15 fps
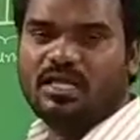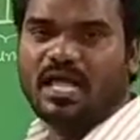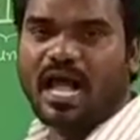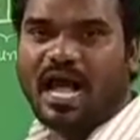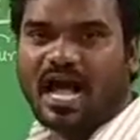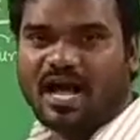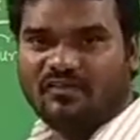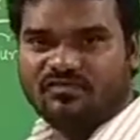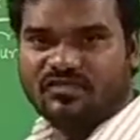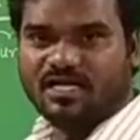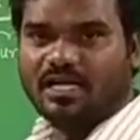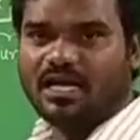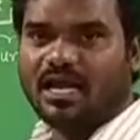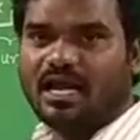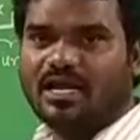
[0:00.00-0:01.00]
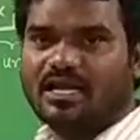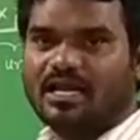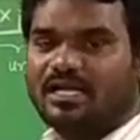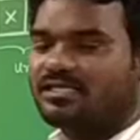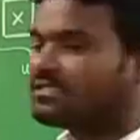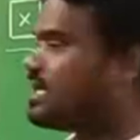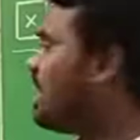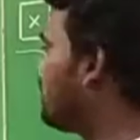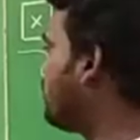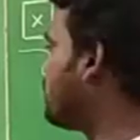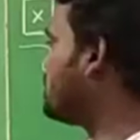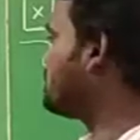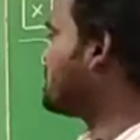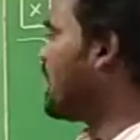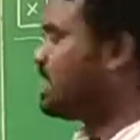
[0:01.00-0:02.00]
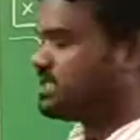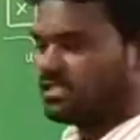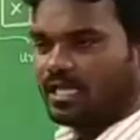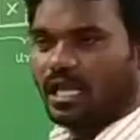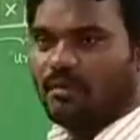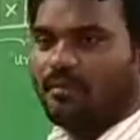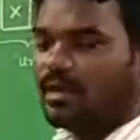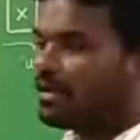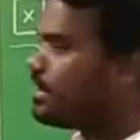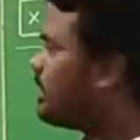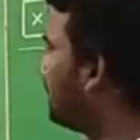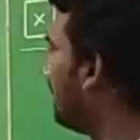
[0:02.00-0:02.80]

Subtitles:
offset address of a stack segment,